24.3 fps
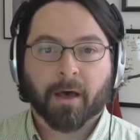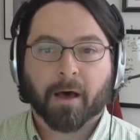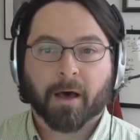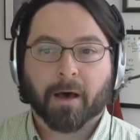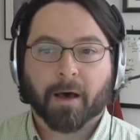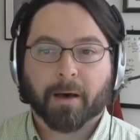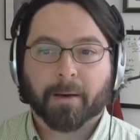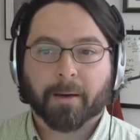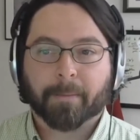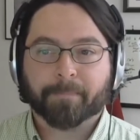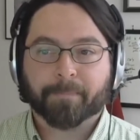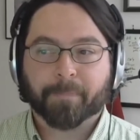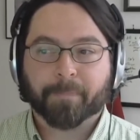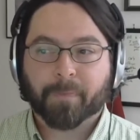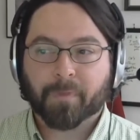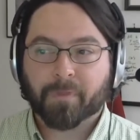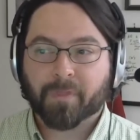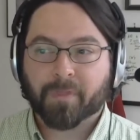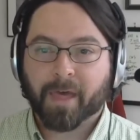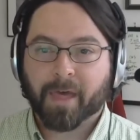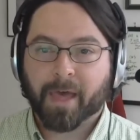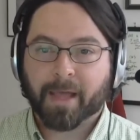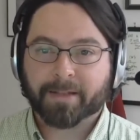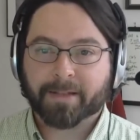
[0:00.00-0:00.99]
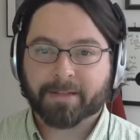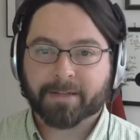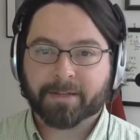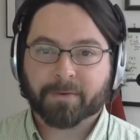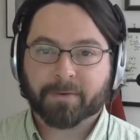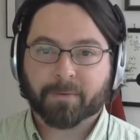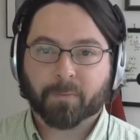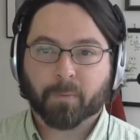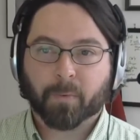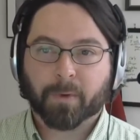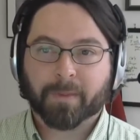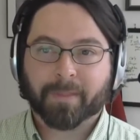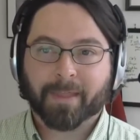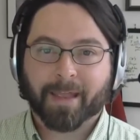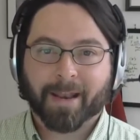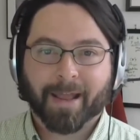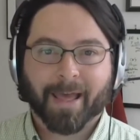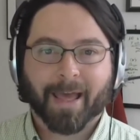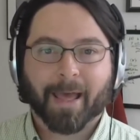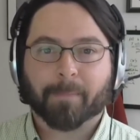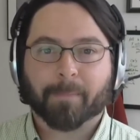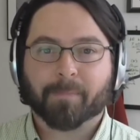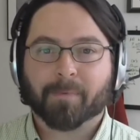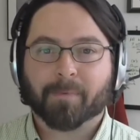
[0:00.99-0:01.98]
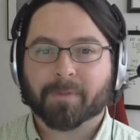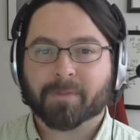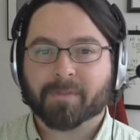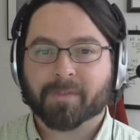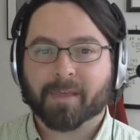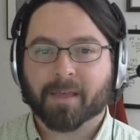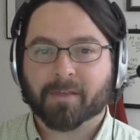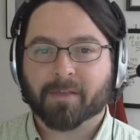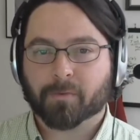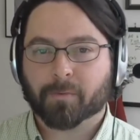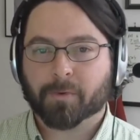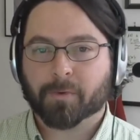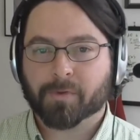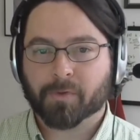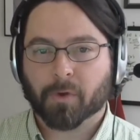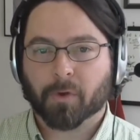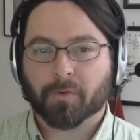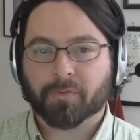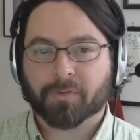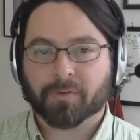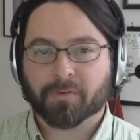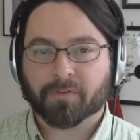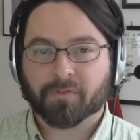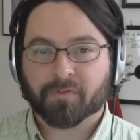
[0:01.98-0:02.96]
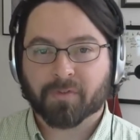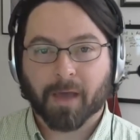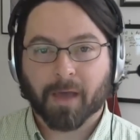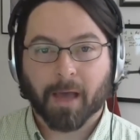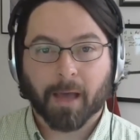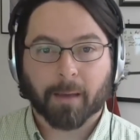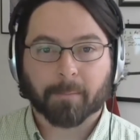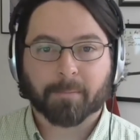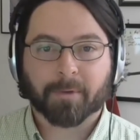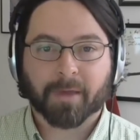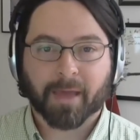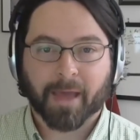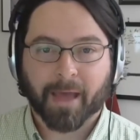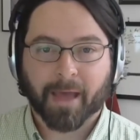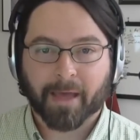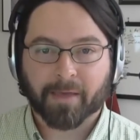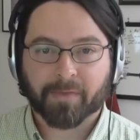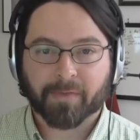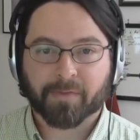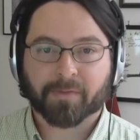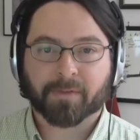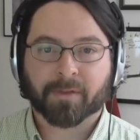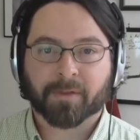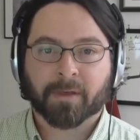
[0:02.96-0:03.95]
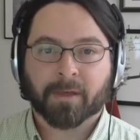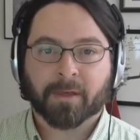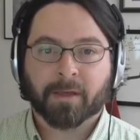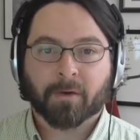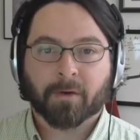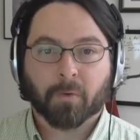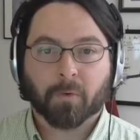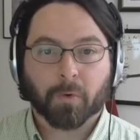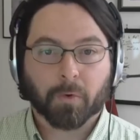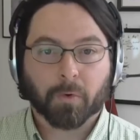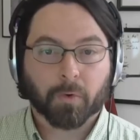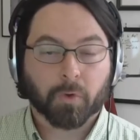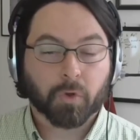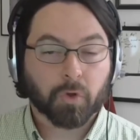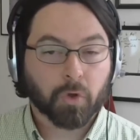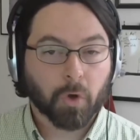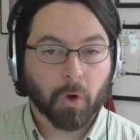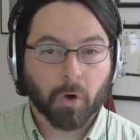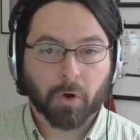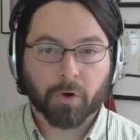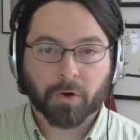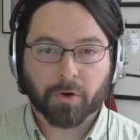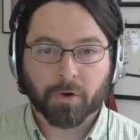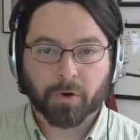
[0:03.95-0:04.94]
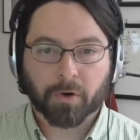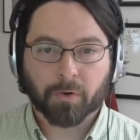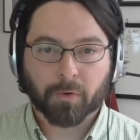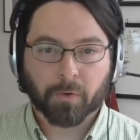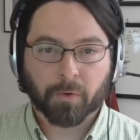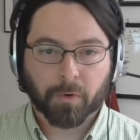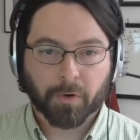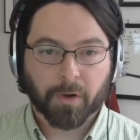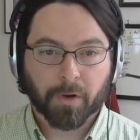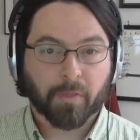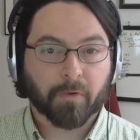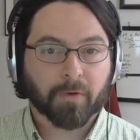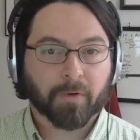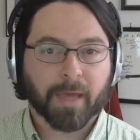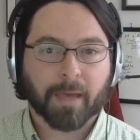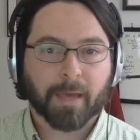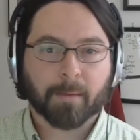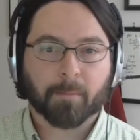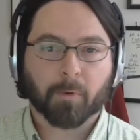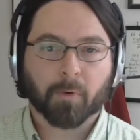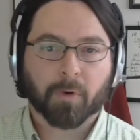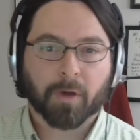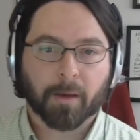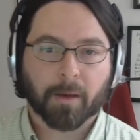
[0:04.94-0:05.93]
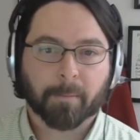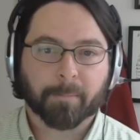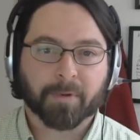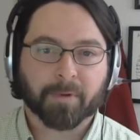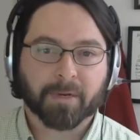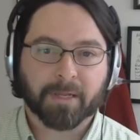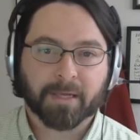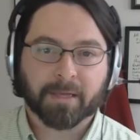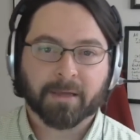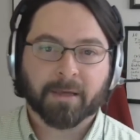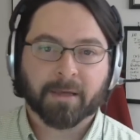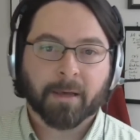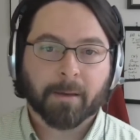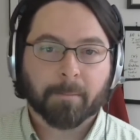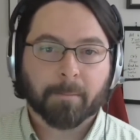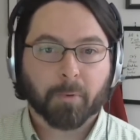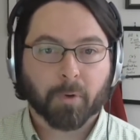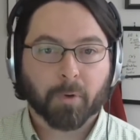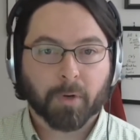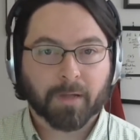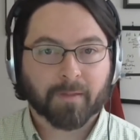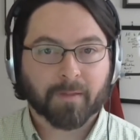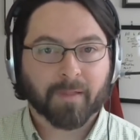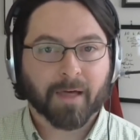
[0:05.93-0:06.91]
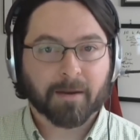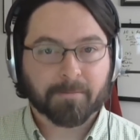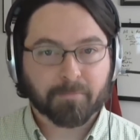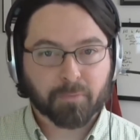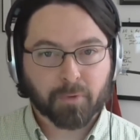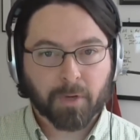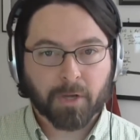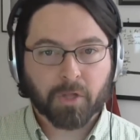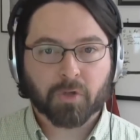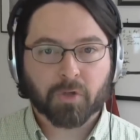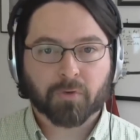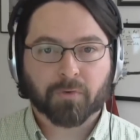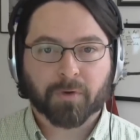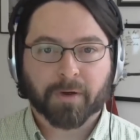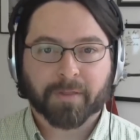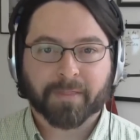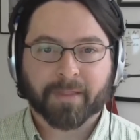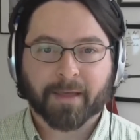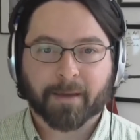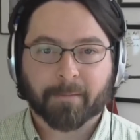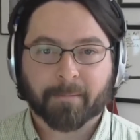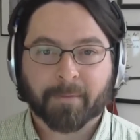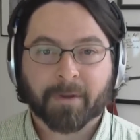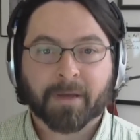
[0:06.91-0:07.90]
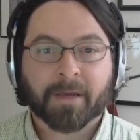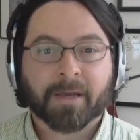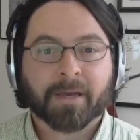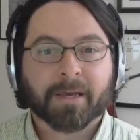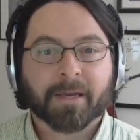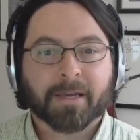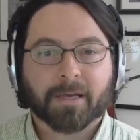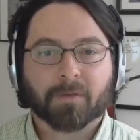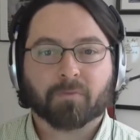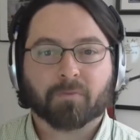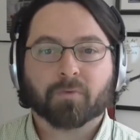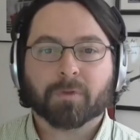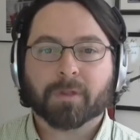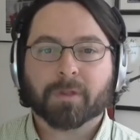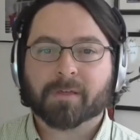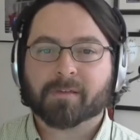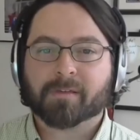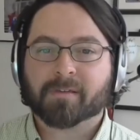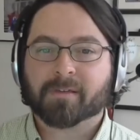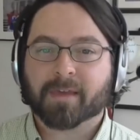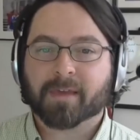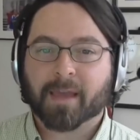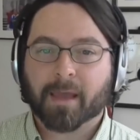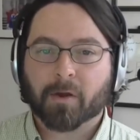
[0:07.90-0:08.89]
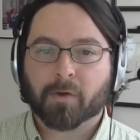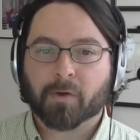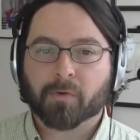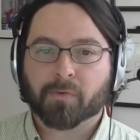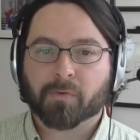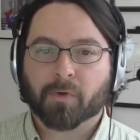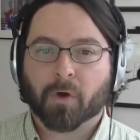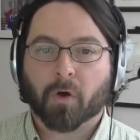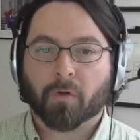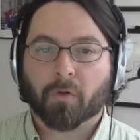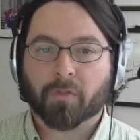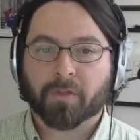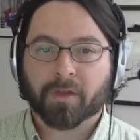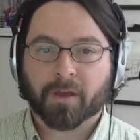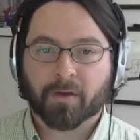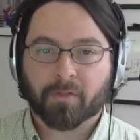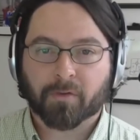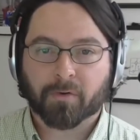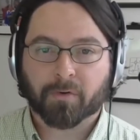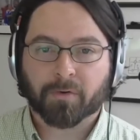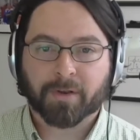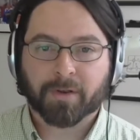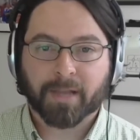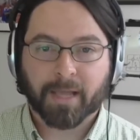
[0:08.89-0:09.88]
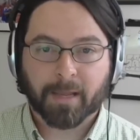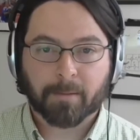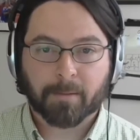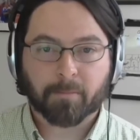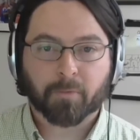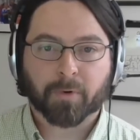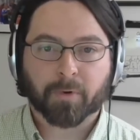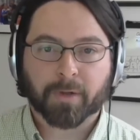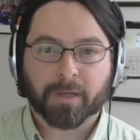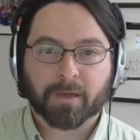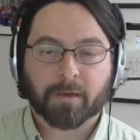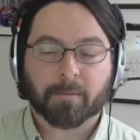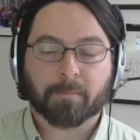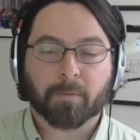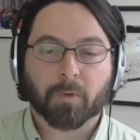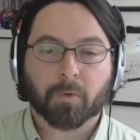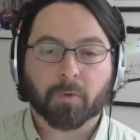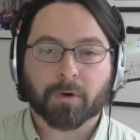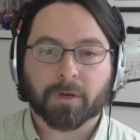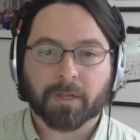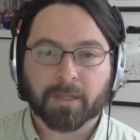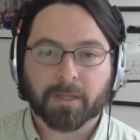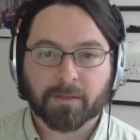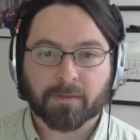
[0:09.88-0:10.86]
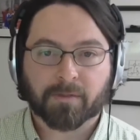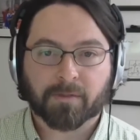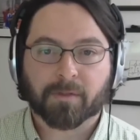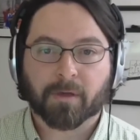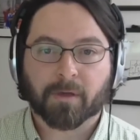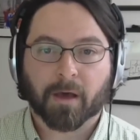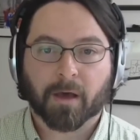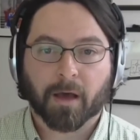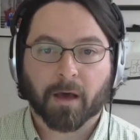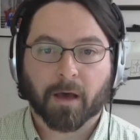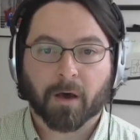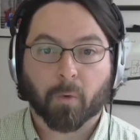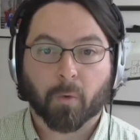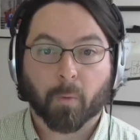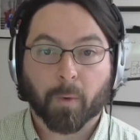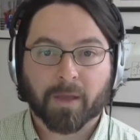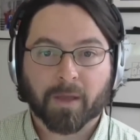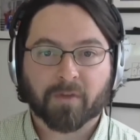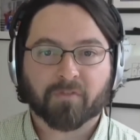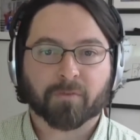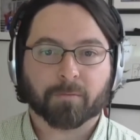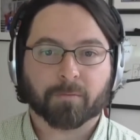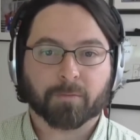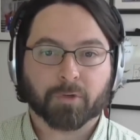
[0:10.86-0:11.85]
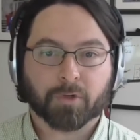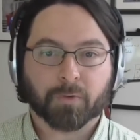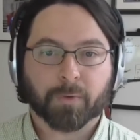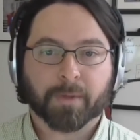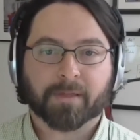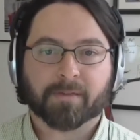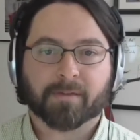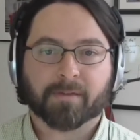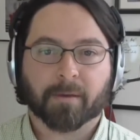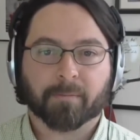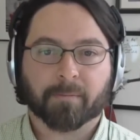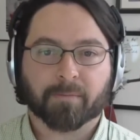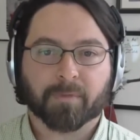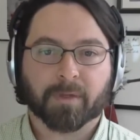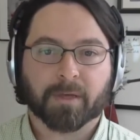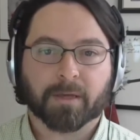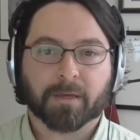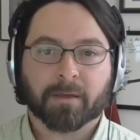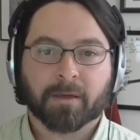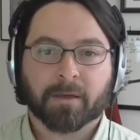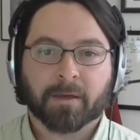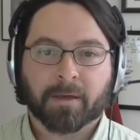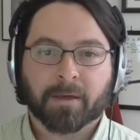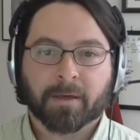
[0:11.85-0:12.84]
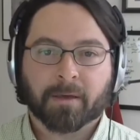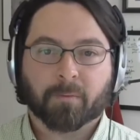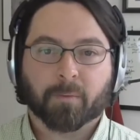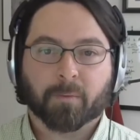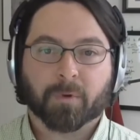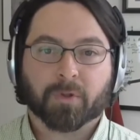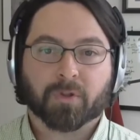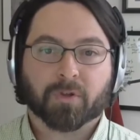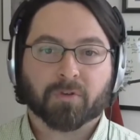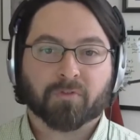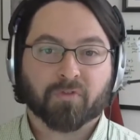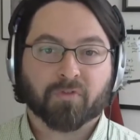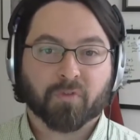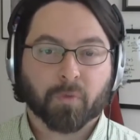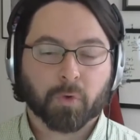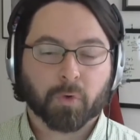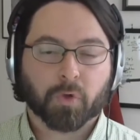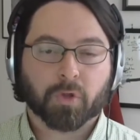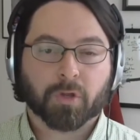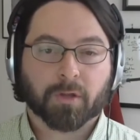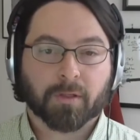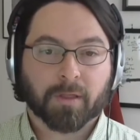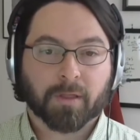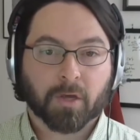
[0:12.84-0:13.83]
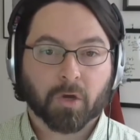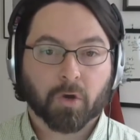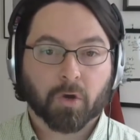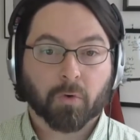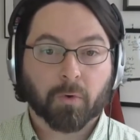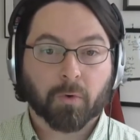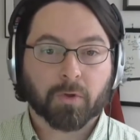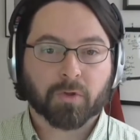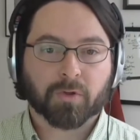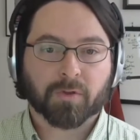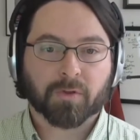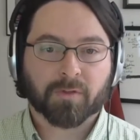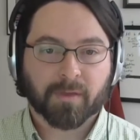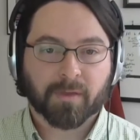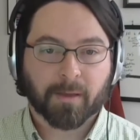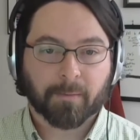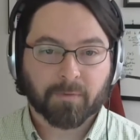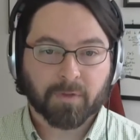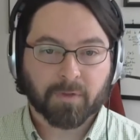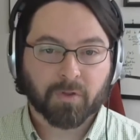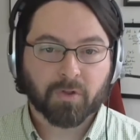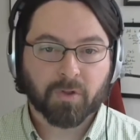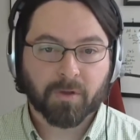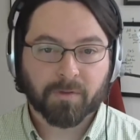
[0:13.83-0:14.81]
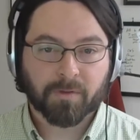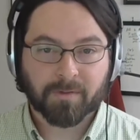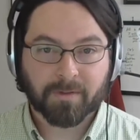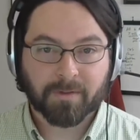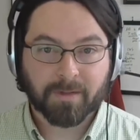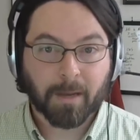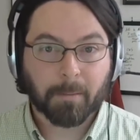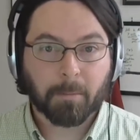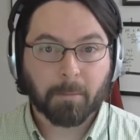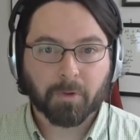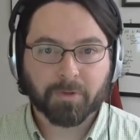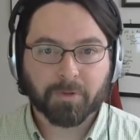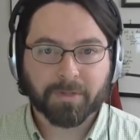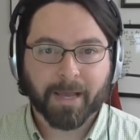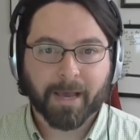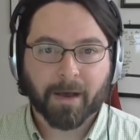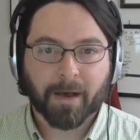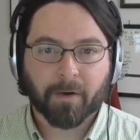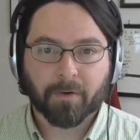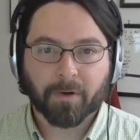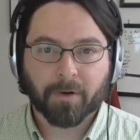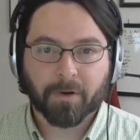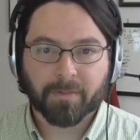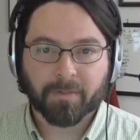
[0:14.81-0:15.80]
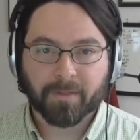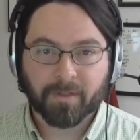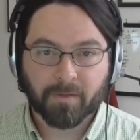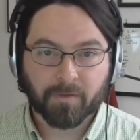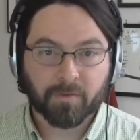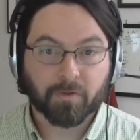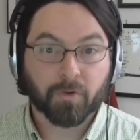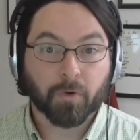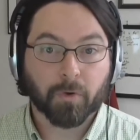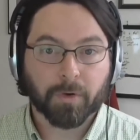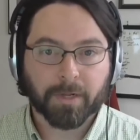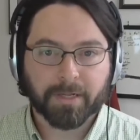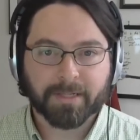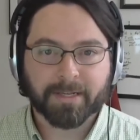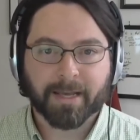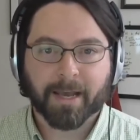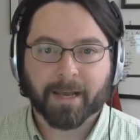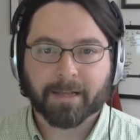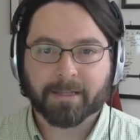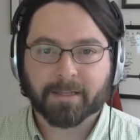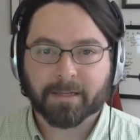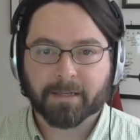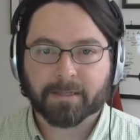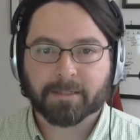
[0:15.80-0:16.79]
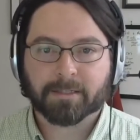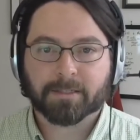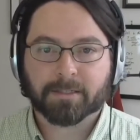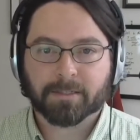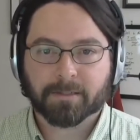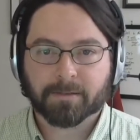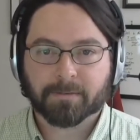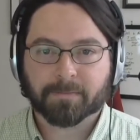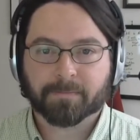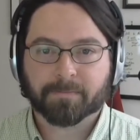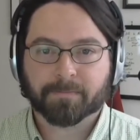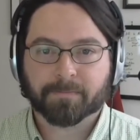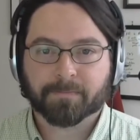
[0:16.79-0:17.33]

Um, that when that happens as a result of Comcast or Charter or another cable company putting a lot of pressure on them, it really scares all the other neighboring communities uh, away from doing something, which unfortunately encourages them to just double down on these dirty tactics.